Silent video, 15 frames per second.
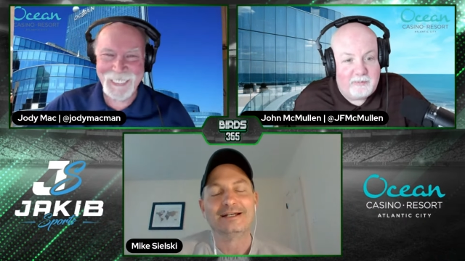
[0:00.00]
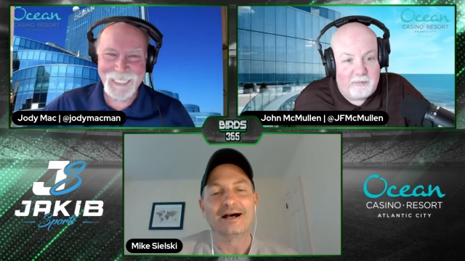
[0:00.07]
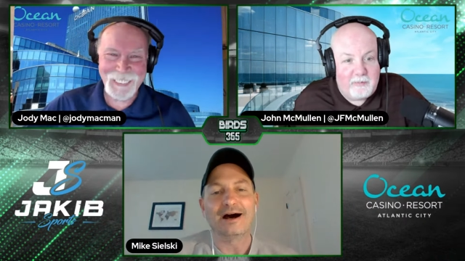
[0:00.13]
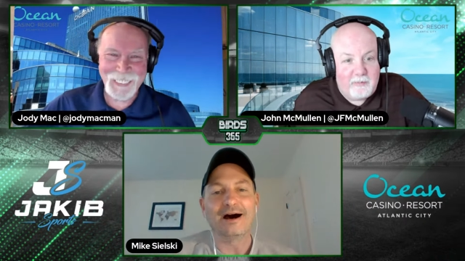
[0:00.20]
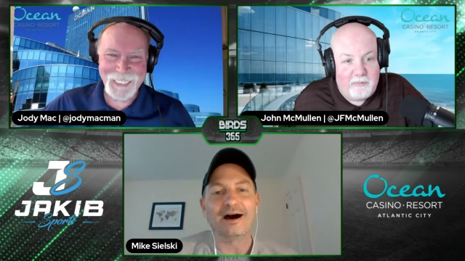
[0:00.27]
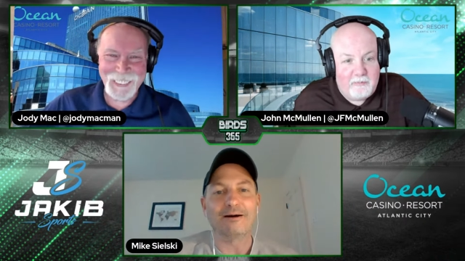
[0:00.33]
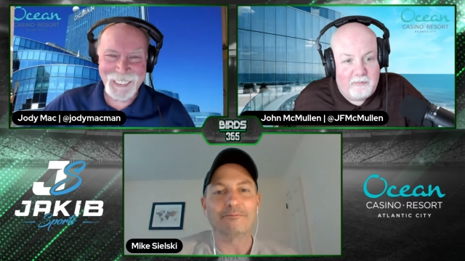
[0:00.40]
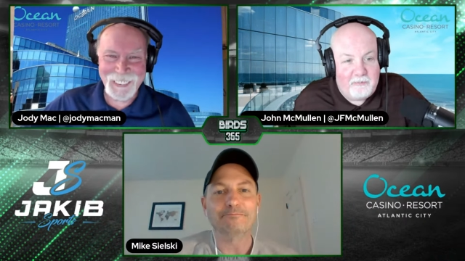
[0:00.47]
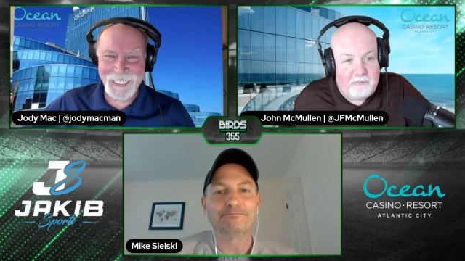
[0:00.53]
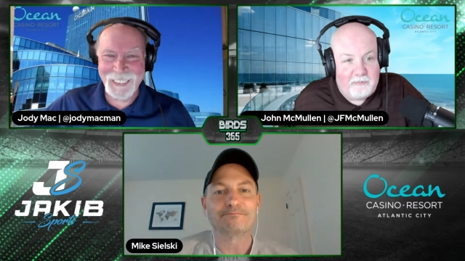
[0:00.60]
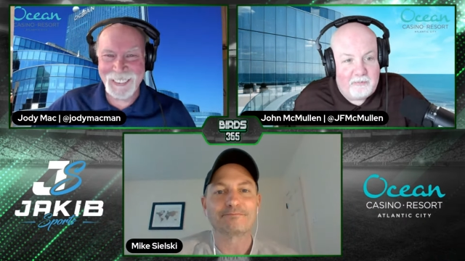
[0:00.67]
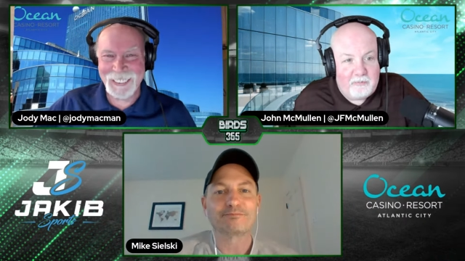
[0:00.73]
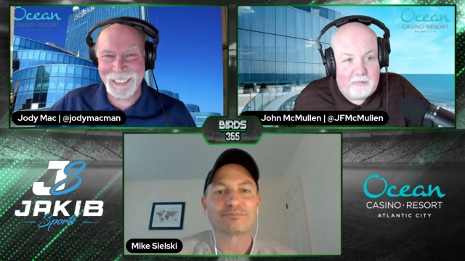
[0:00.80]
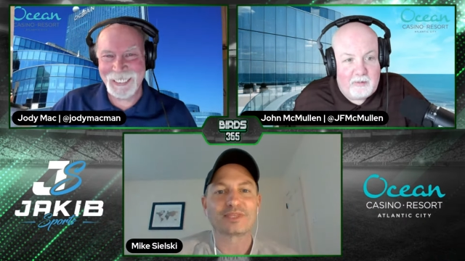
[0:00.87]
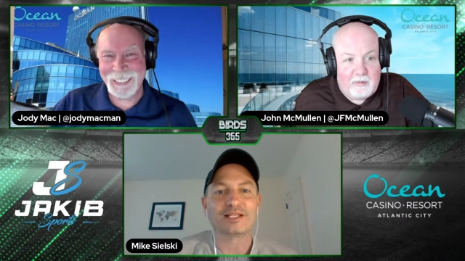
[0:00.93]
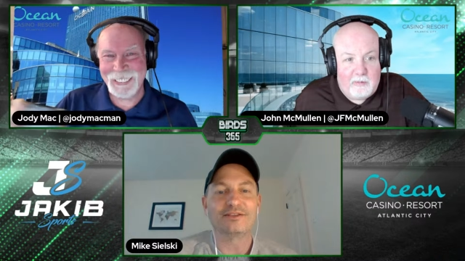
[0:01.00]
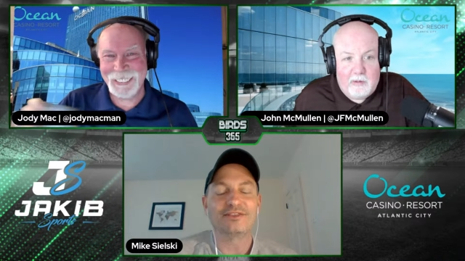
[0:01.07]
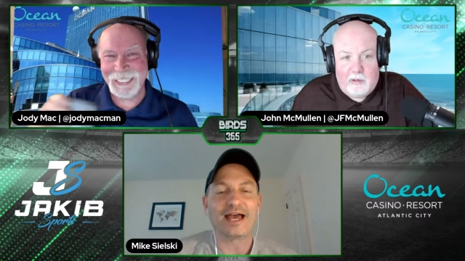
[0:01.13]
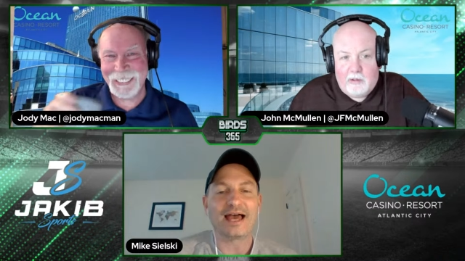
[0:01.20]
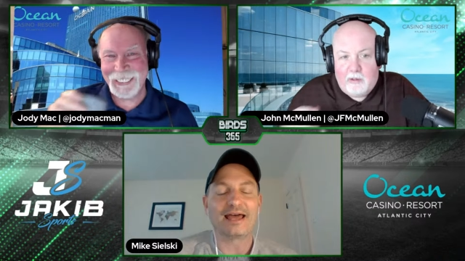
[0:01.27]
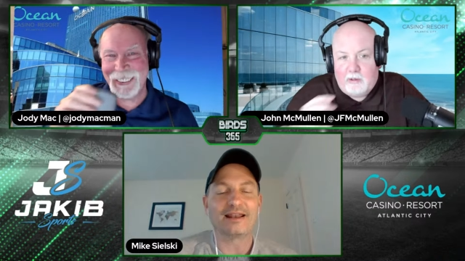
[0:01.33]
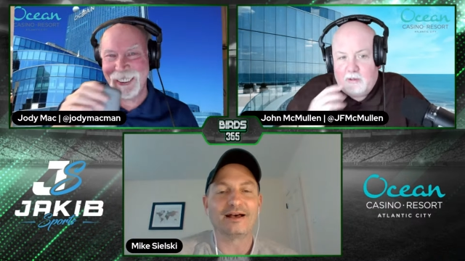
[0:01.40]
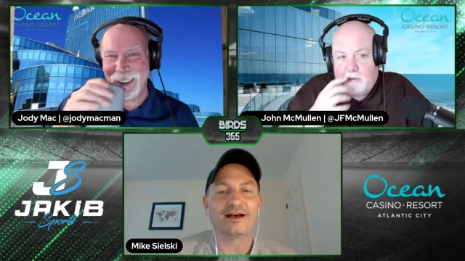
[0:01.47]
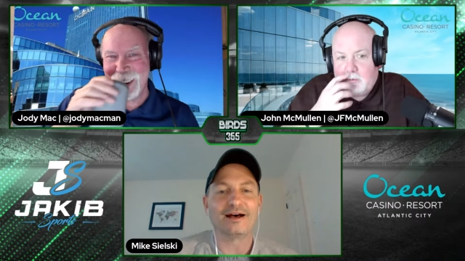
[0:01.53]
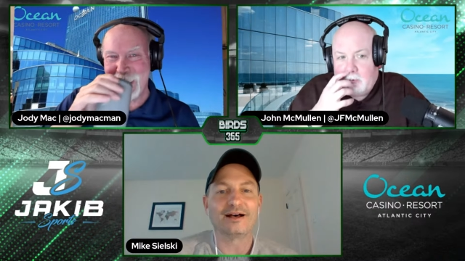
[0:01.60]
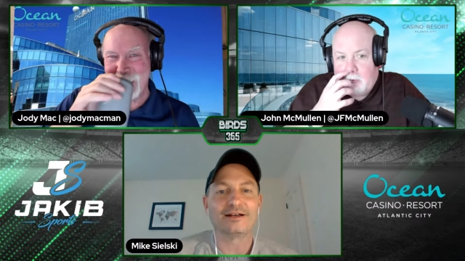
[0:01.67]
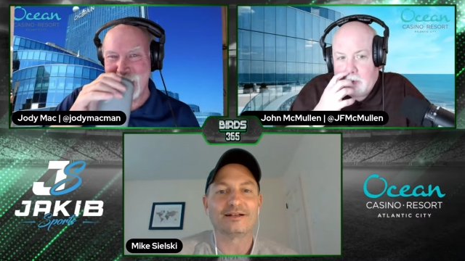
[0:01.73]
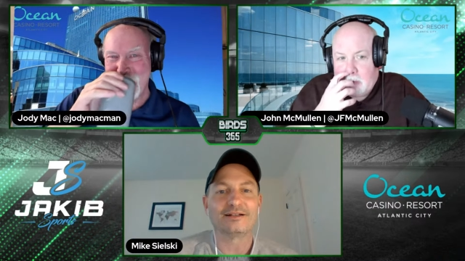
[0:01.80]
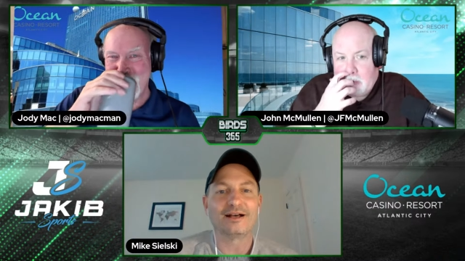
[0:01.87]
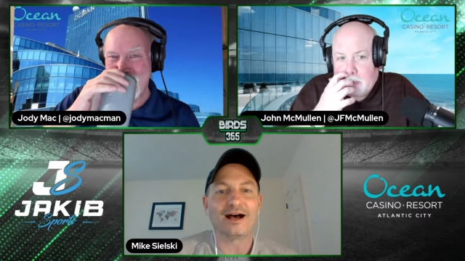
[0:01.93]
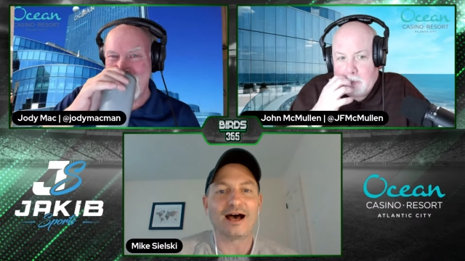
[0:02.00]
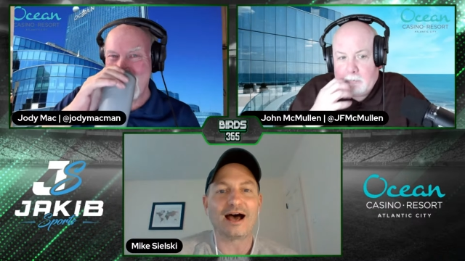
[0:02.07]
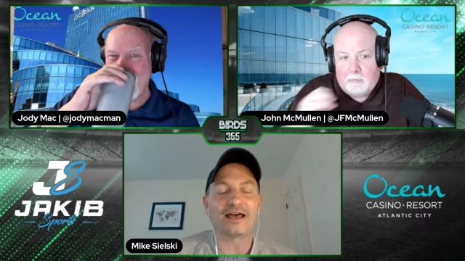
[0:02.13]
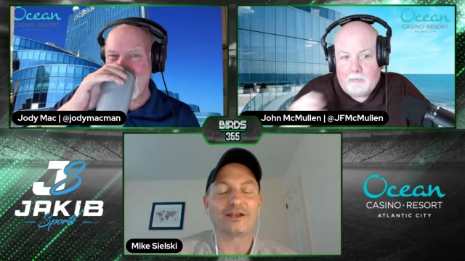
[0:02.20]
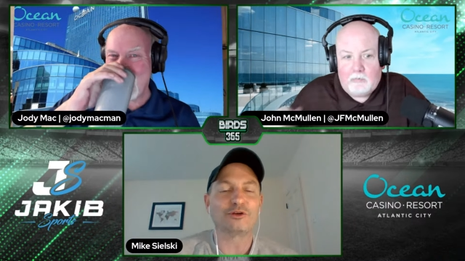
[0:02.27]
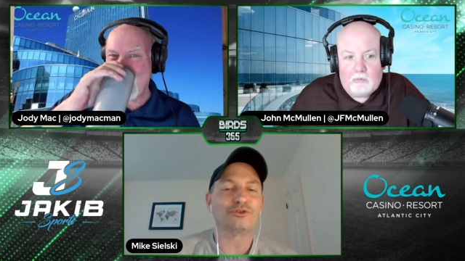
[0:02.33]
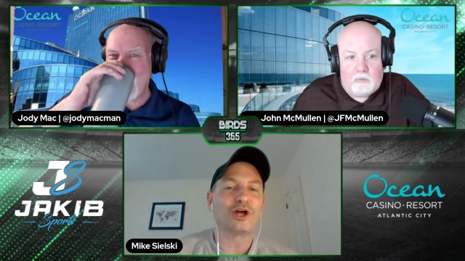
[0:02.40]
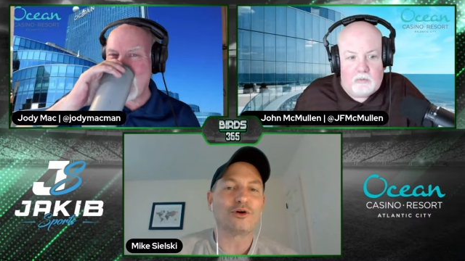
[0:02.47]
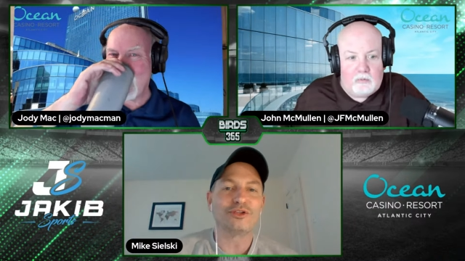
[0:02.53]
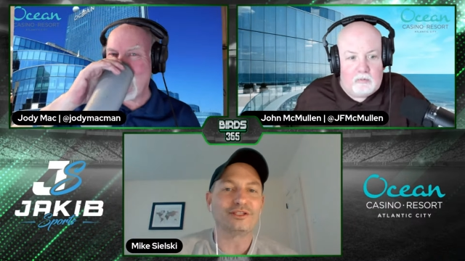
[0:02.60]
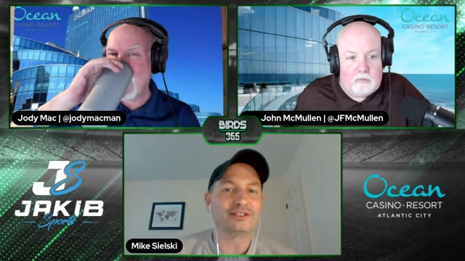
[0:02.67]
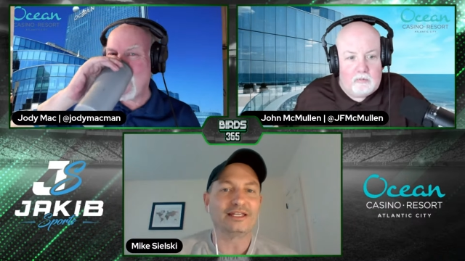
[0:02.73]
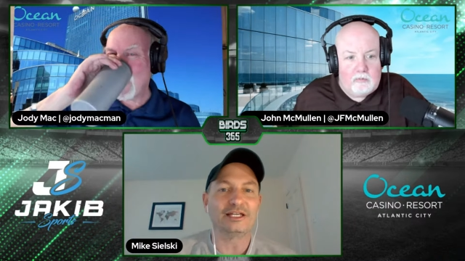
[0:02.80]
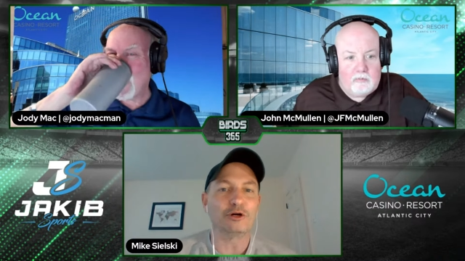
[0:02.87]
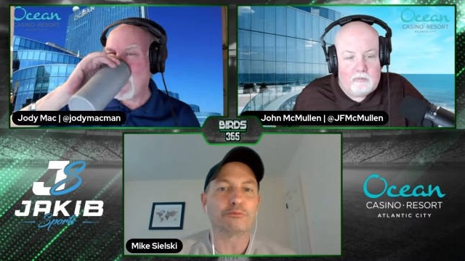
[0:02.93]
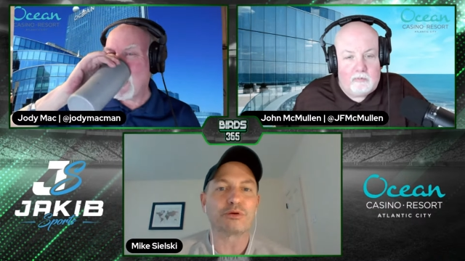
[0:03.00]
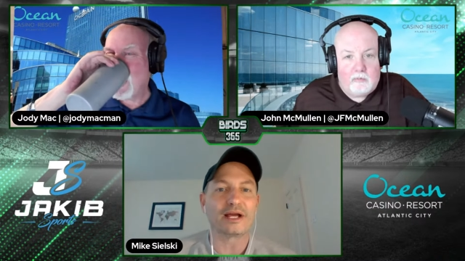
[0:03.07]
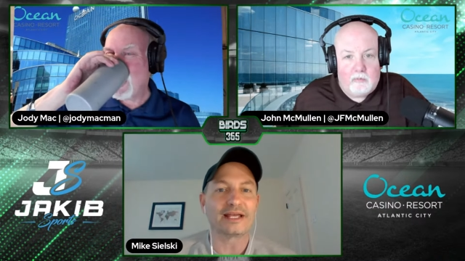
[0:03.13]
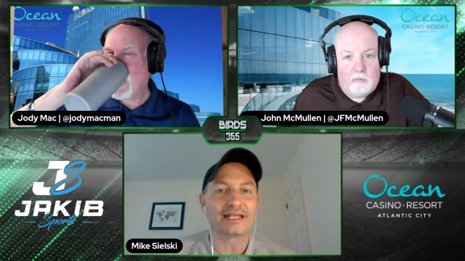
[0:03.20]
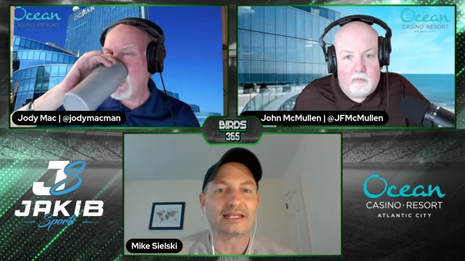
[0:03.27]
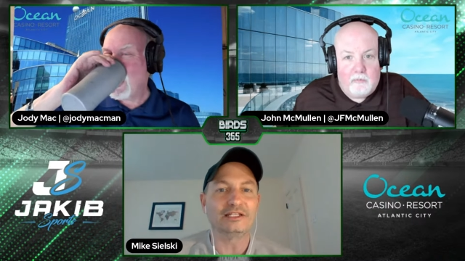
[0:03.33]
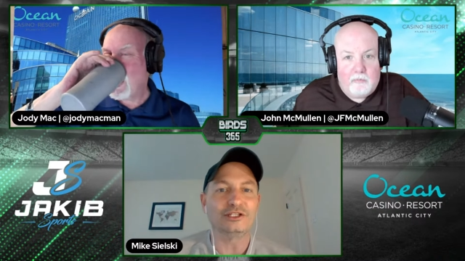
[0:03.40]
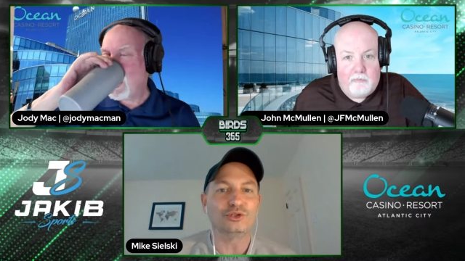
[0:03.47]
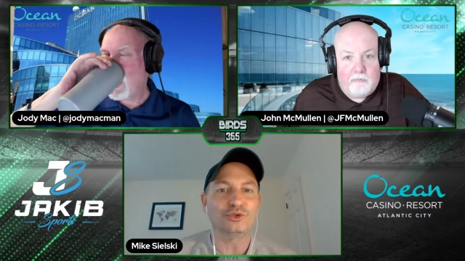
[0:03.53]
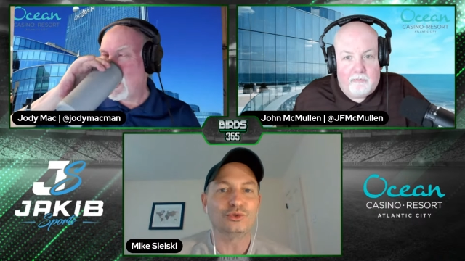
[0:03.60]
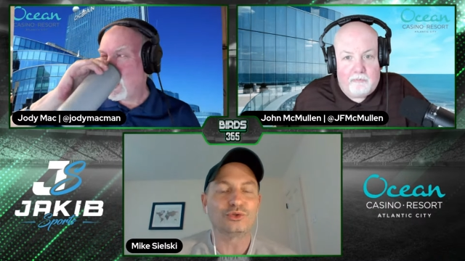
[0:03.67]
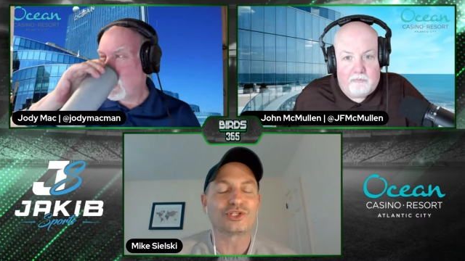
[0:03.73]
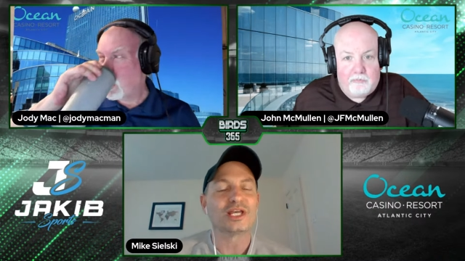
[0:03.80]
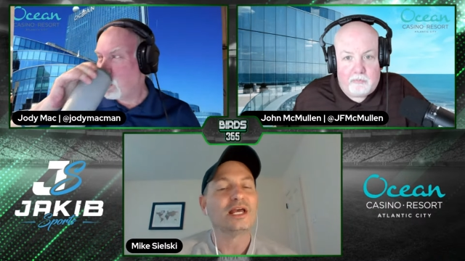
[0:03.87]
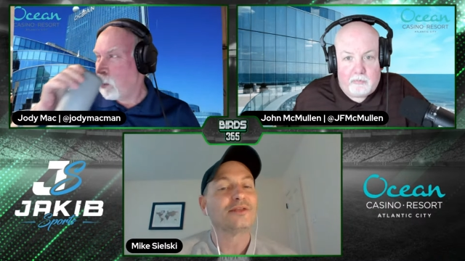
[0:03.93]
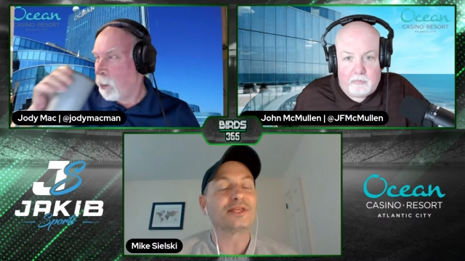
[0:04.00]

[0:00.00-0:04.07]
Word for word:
Speaker 1: Um, that uh, I, I don't know that he'll break any news.